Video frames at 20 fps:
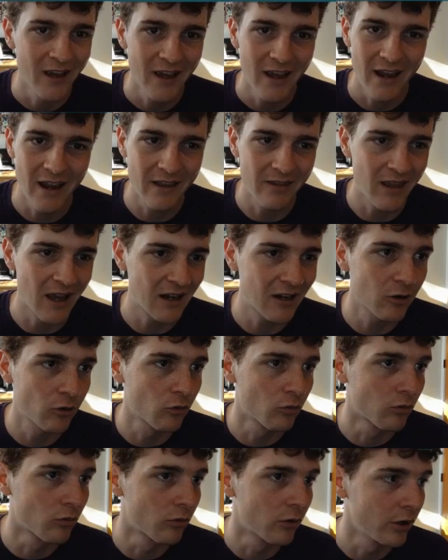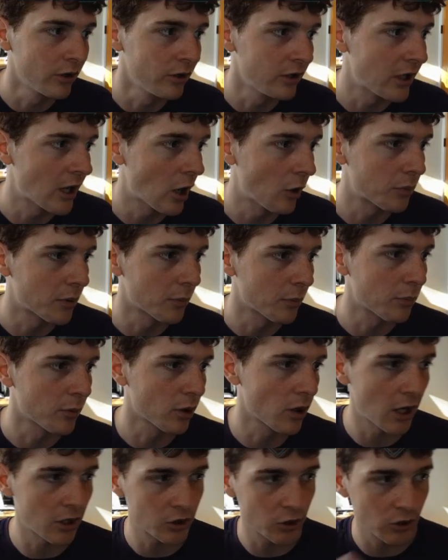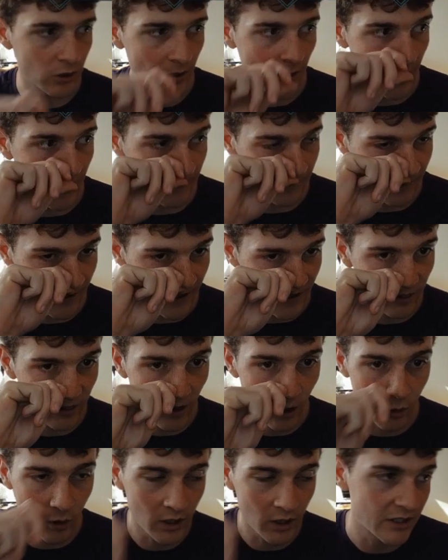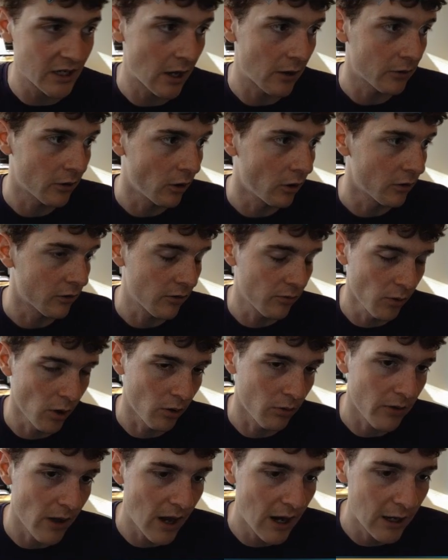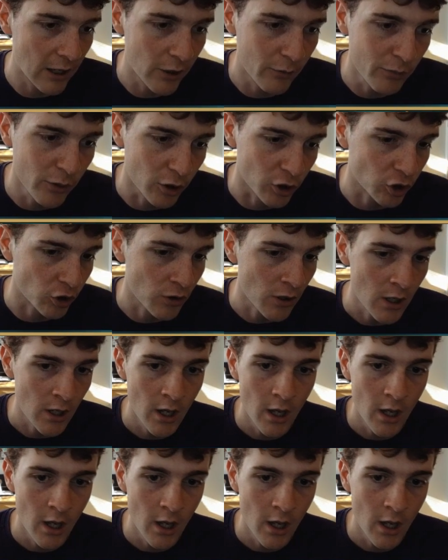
And that could really help your progression as a lower town hall as well, the higher you push.